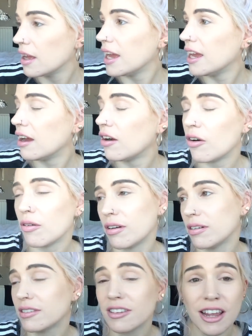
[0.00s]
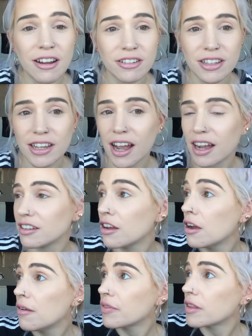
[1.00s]
it. Oh, seriously, guys,
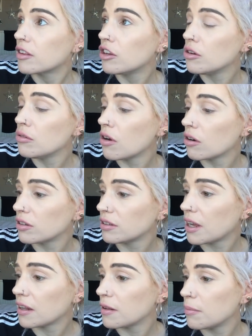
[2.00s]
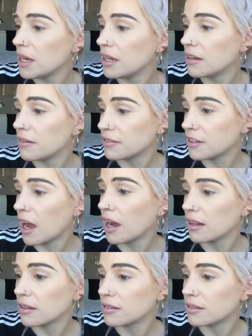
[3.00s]
do you not understand the meaning of
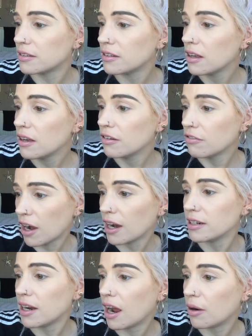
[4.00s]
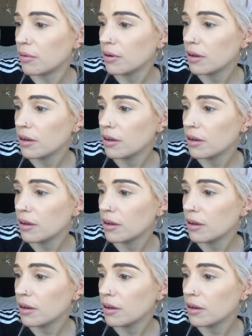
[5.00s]
silence right now?